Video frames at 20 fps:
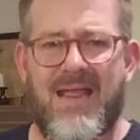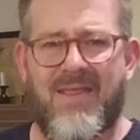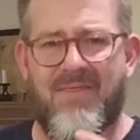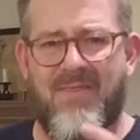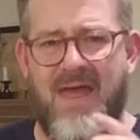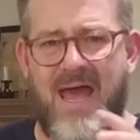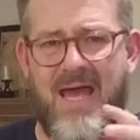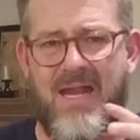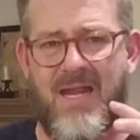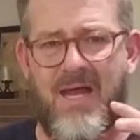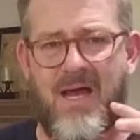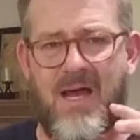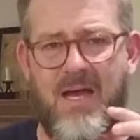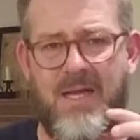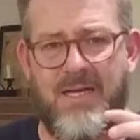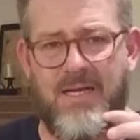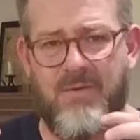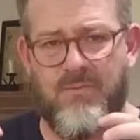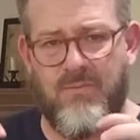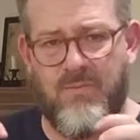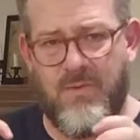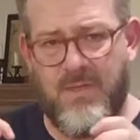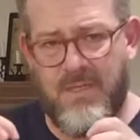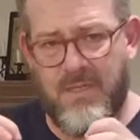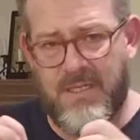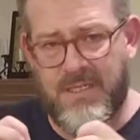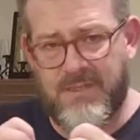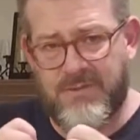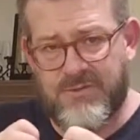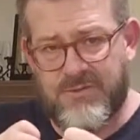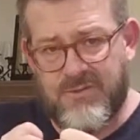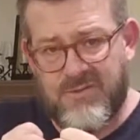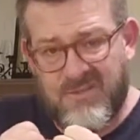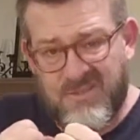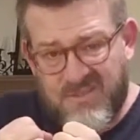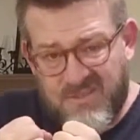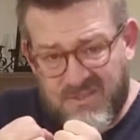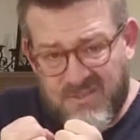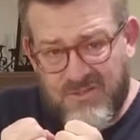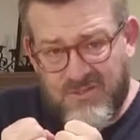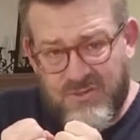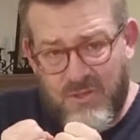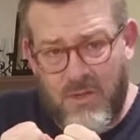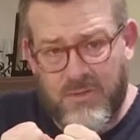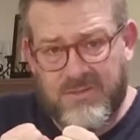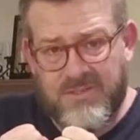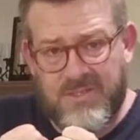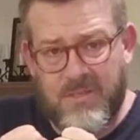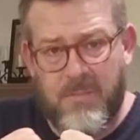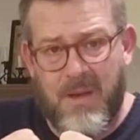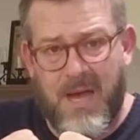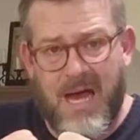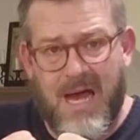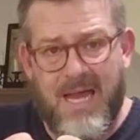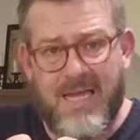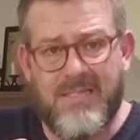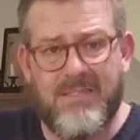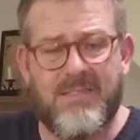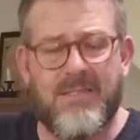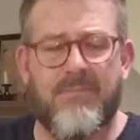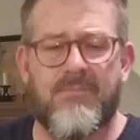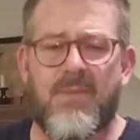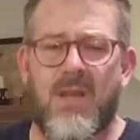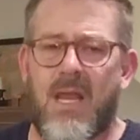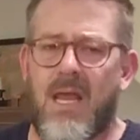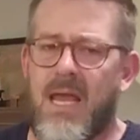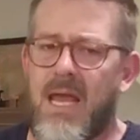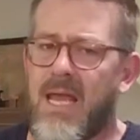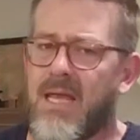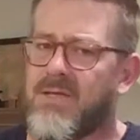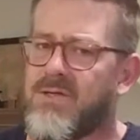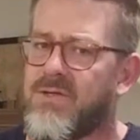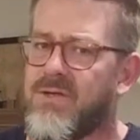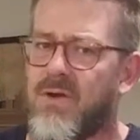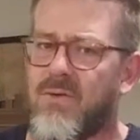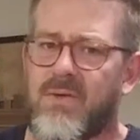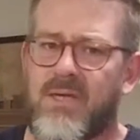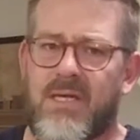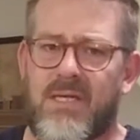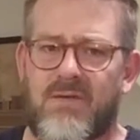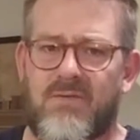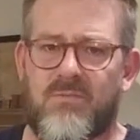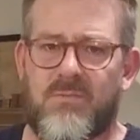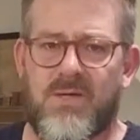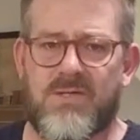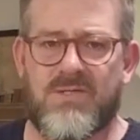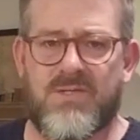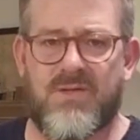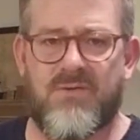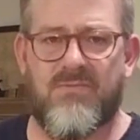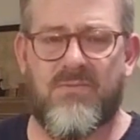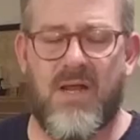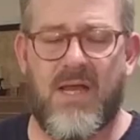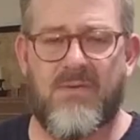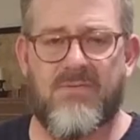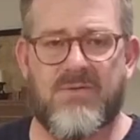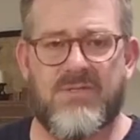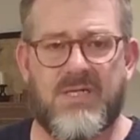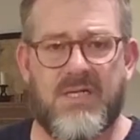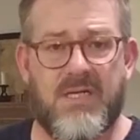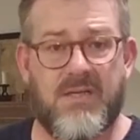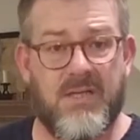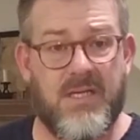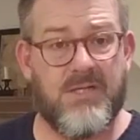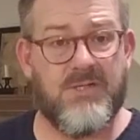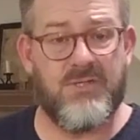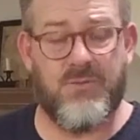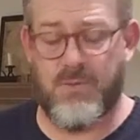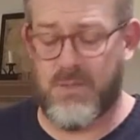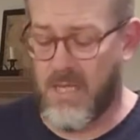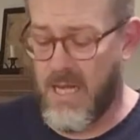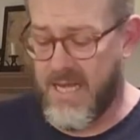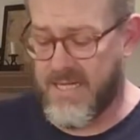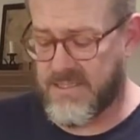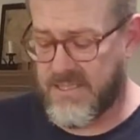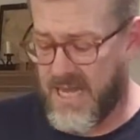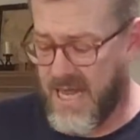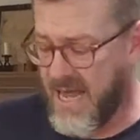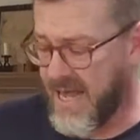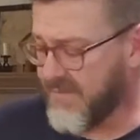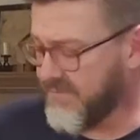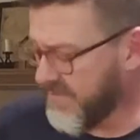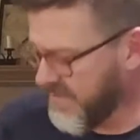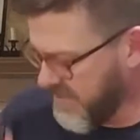that honey really starts to bind and you don't get as much of the flavors in it that you would like to have.